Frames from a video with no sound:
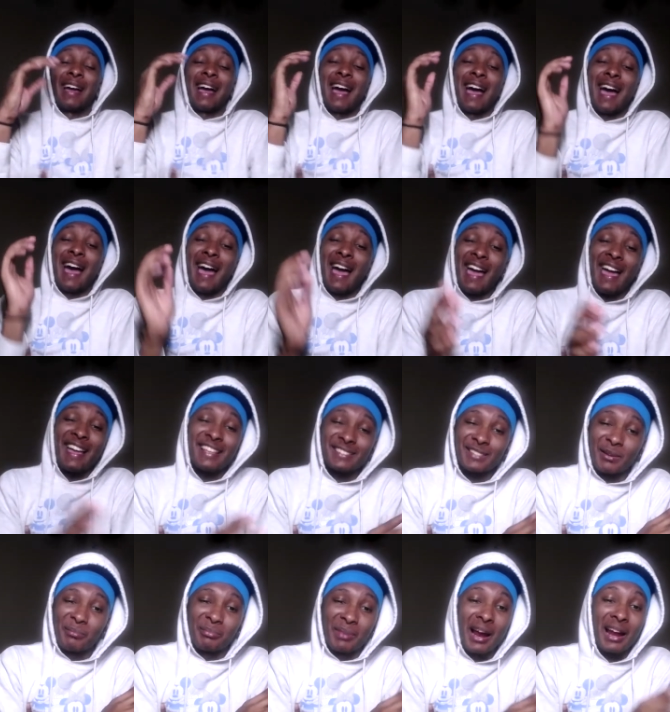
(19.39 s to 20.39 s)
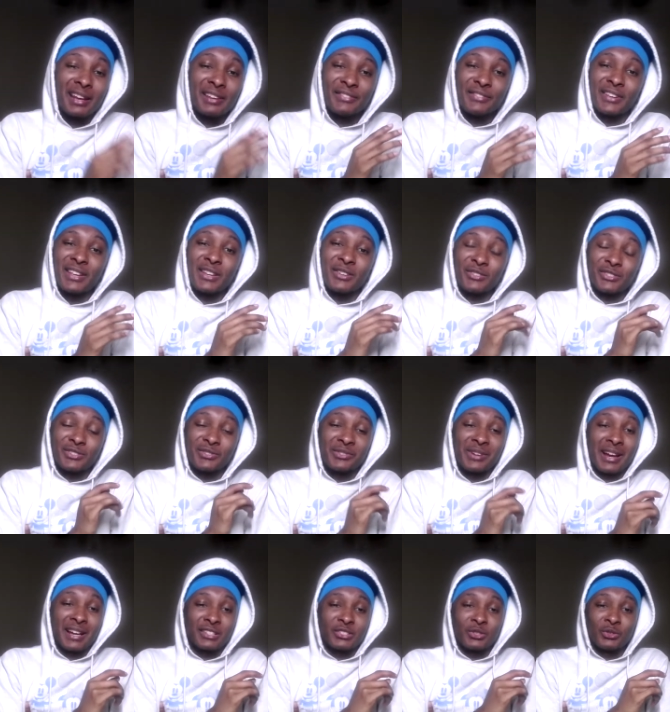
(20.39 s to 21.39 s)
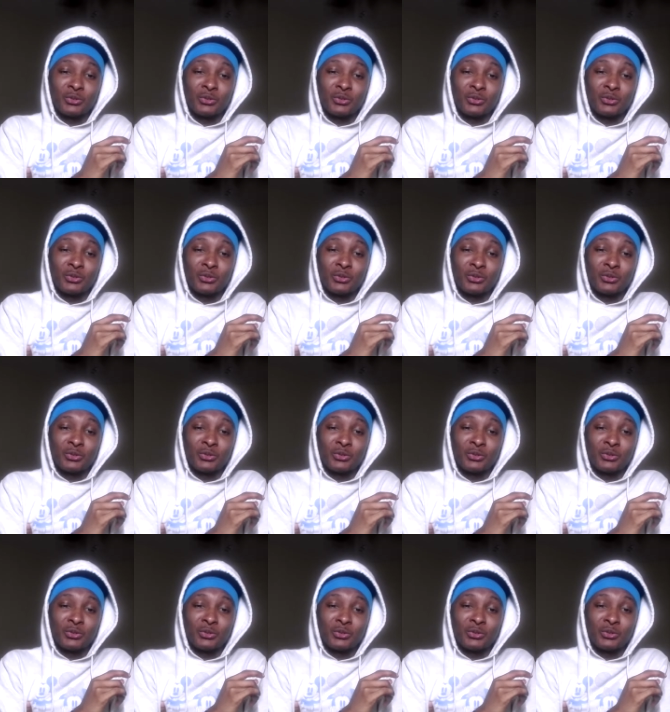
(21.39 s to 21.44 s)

I had some Bronny videos to react